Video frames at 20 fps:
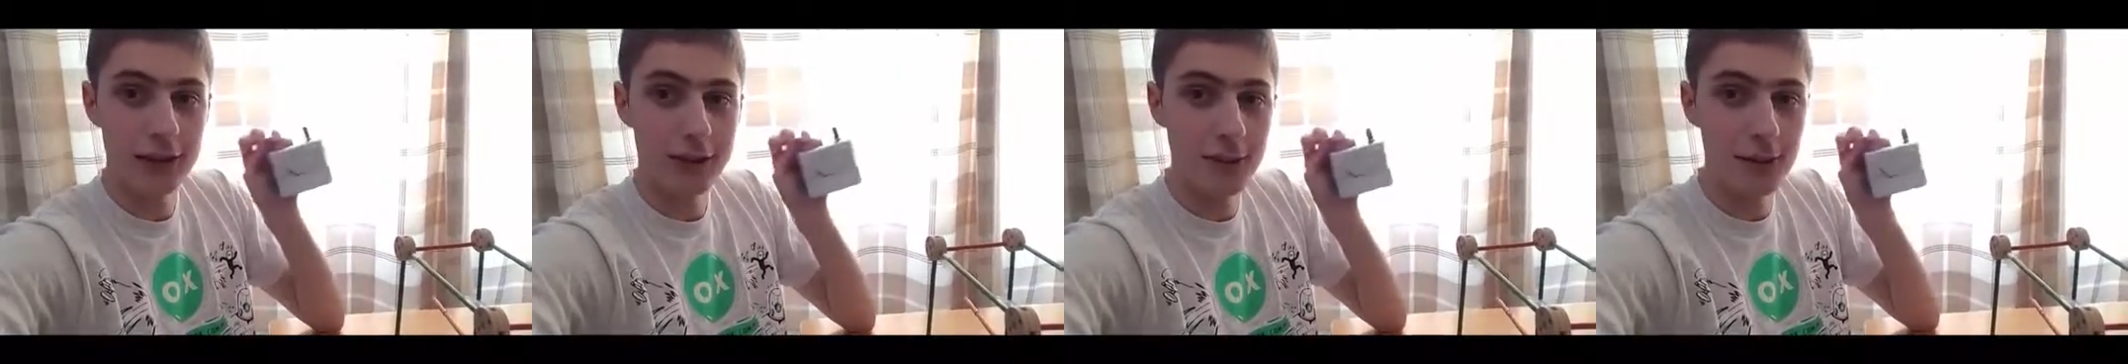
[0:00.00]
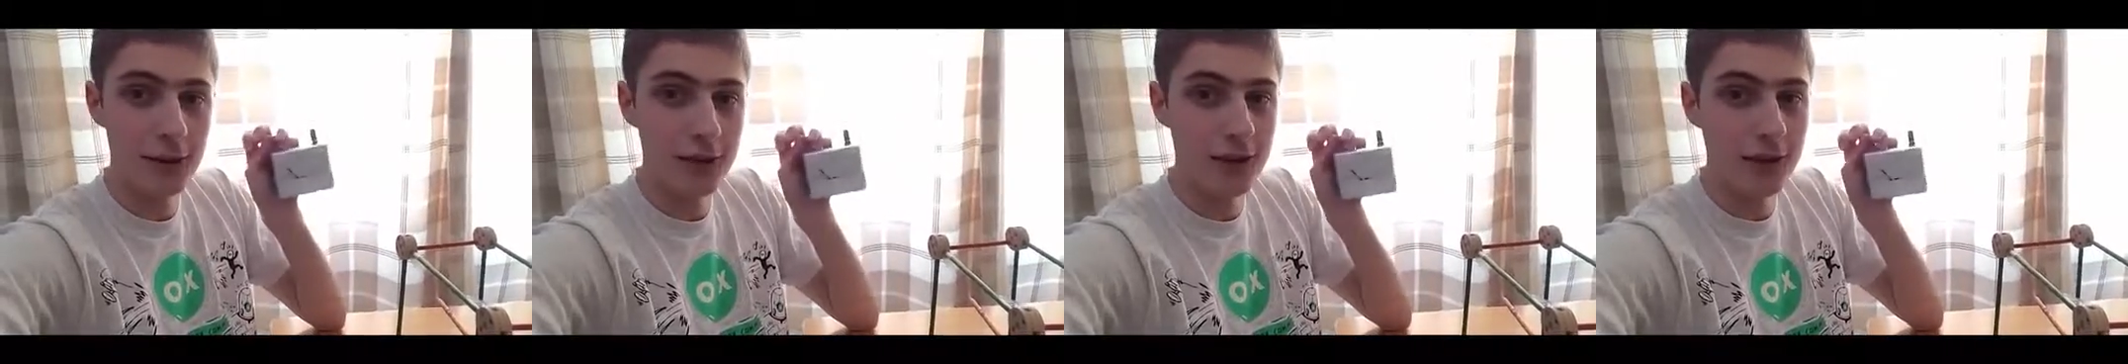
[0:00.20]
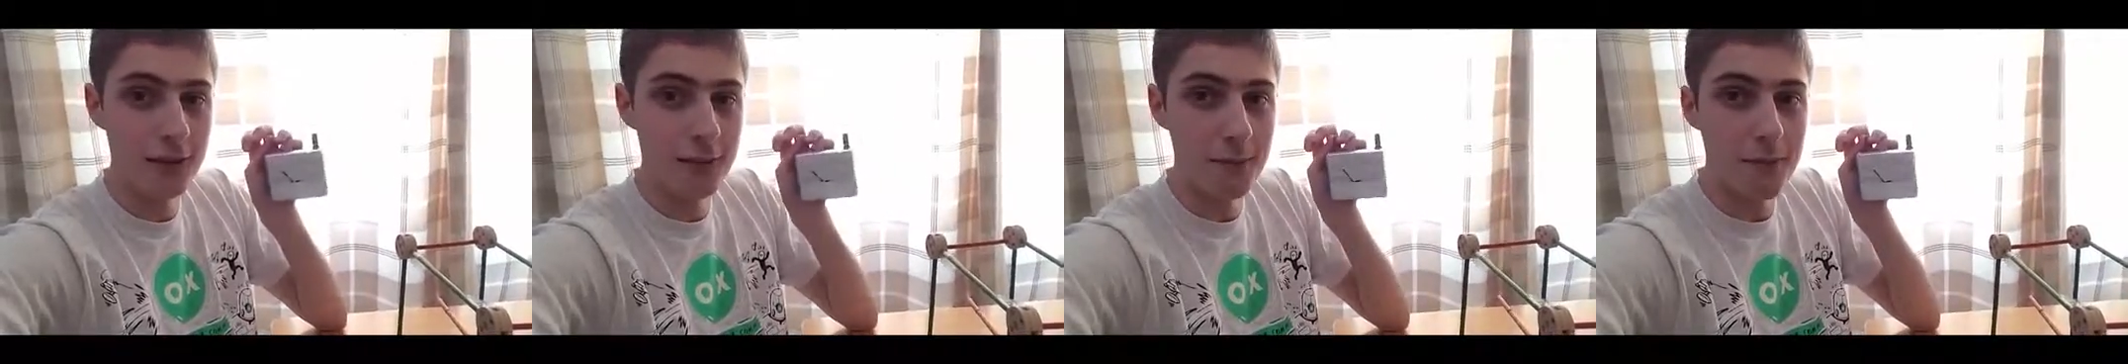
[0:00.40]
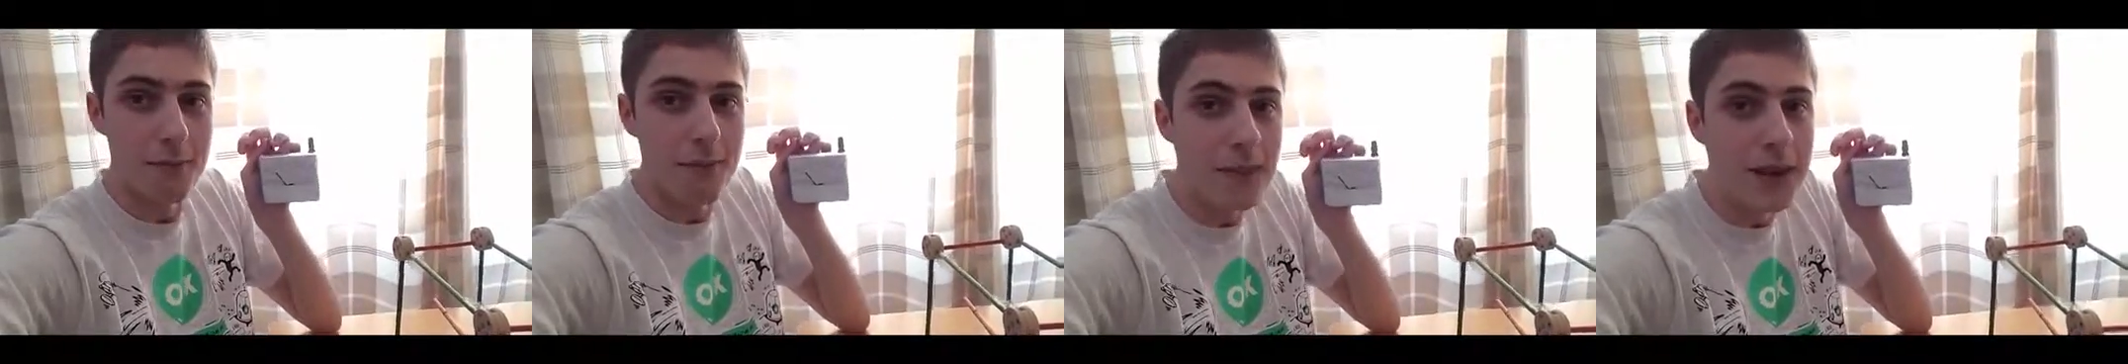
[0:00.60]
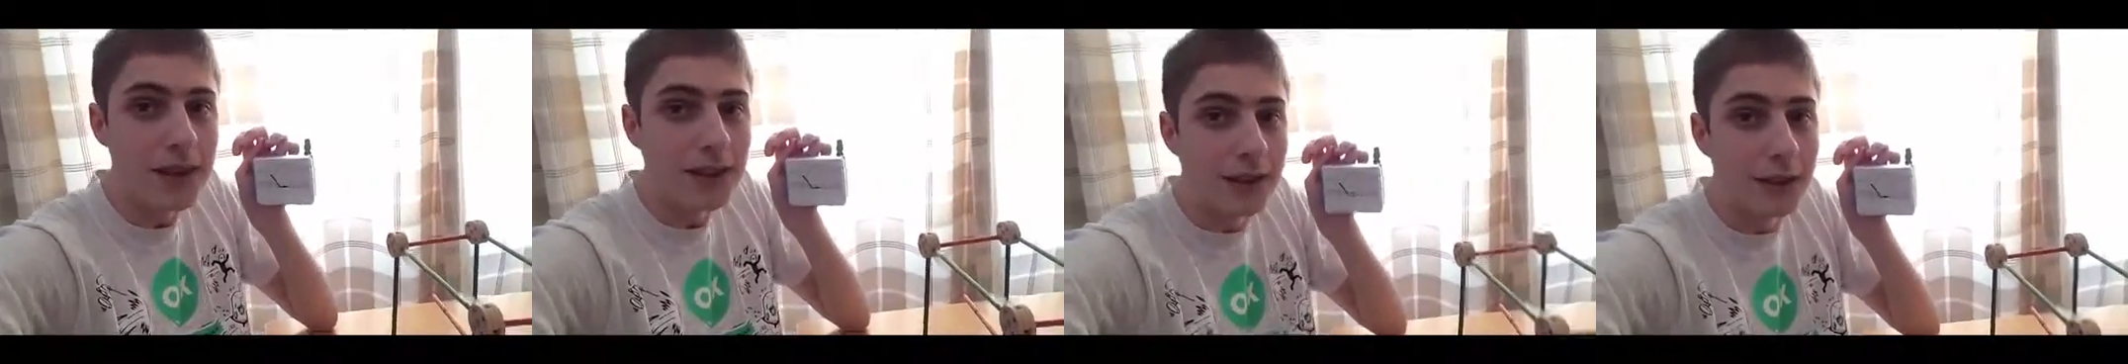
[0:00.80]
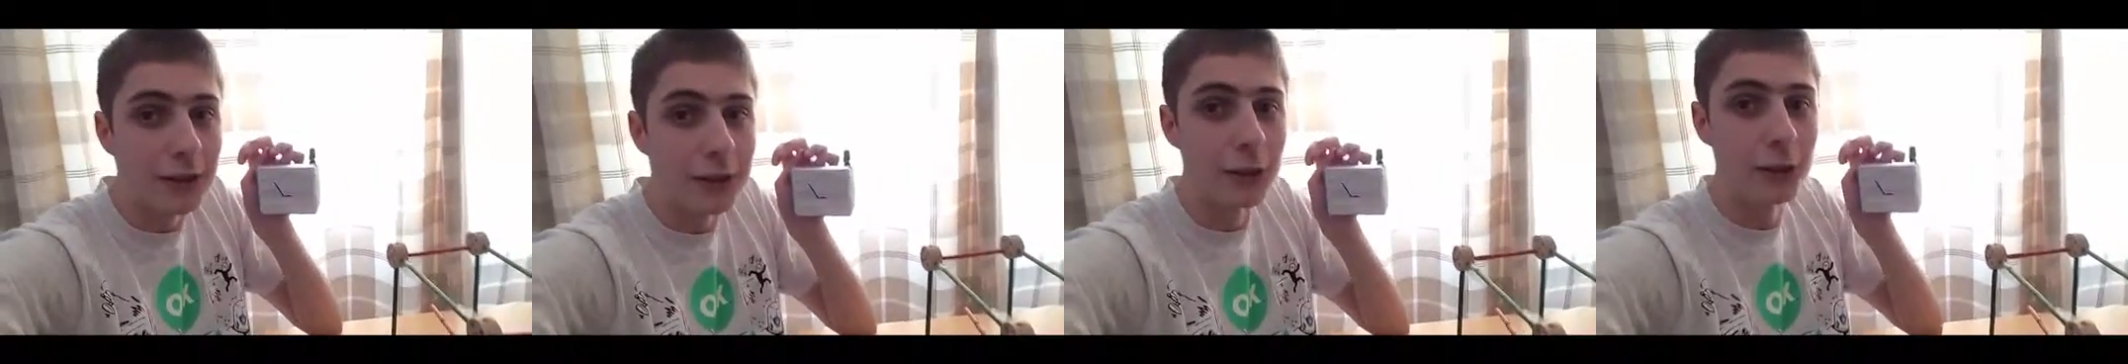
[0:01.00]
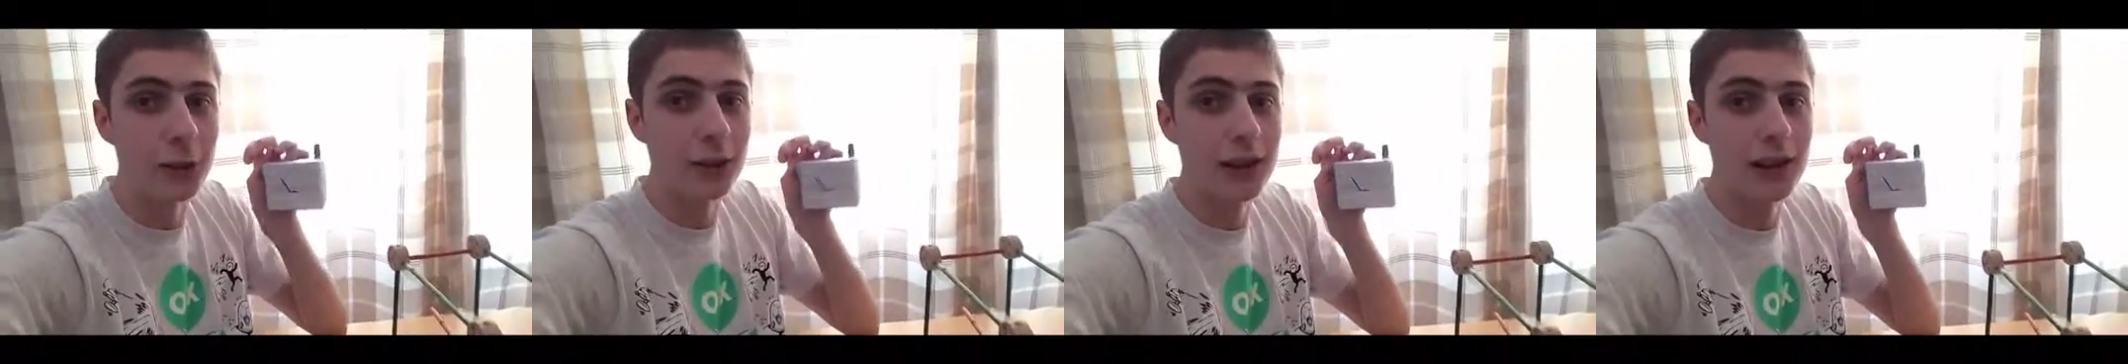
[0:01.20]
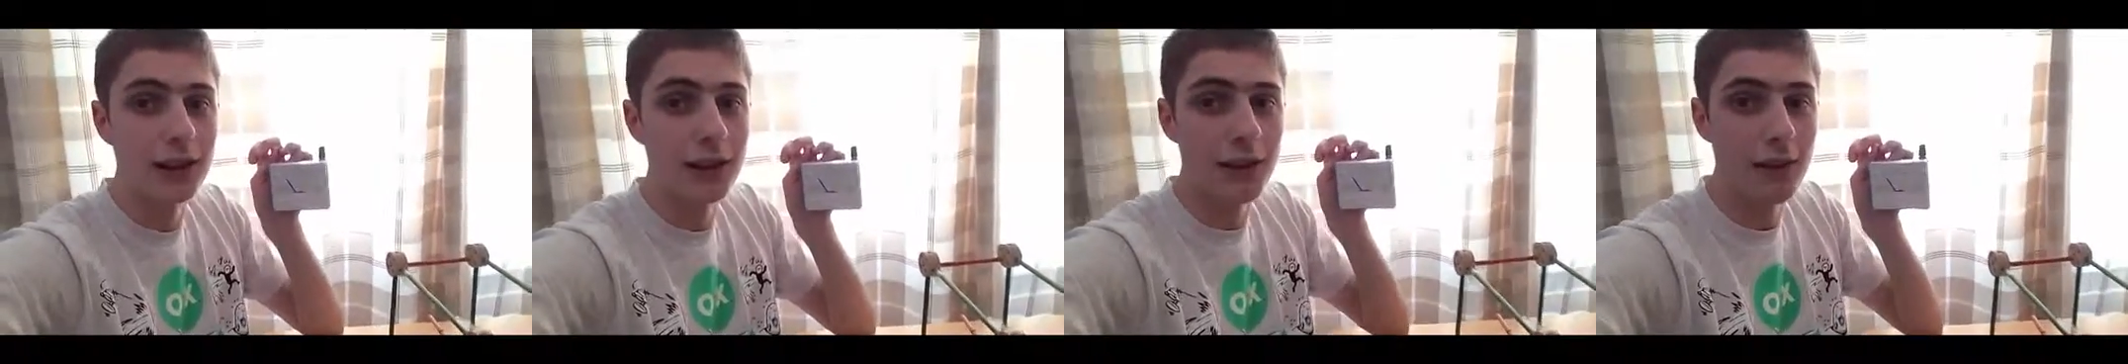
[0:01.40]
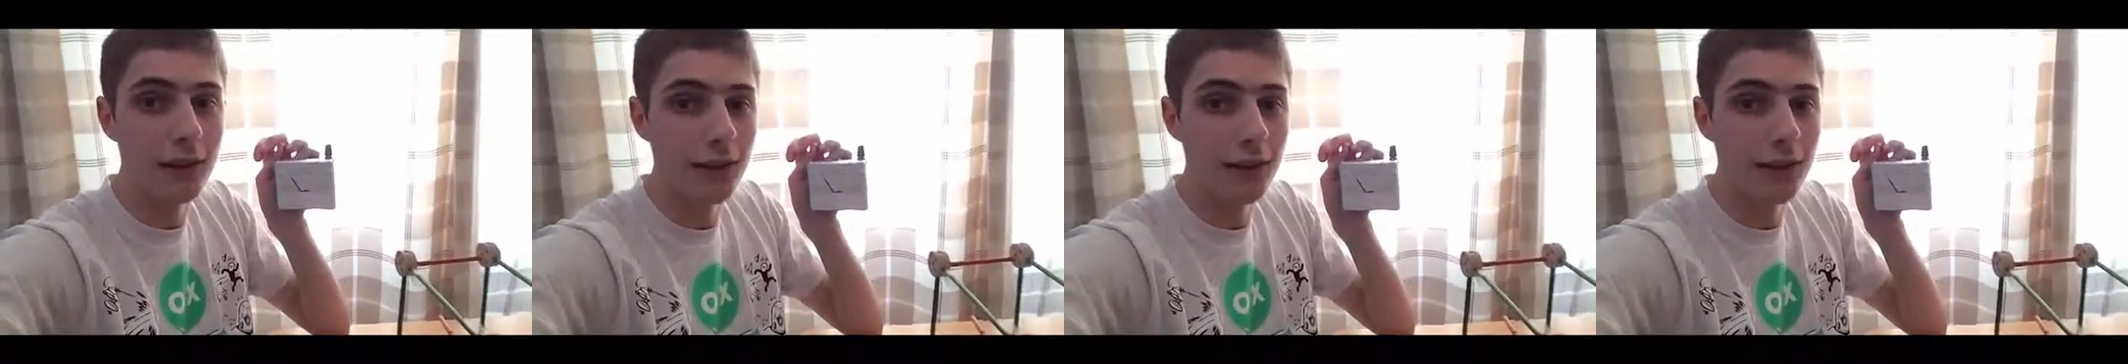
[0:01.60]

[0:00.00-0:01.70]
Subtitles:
moves it minusculely.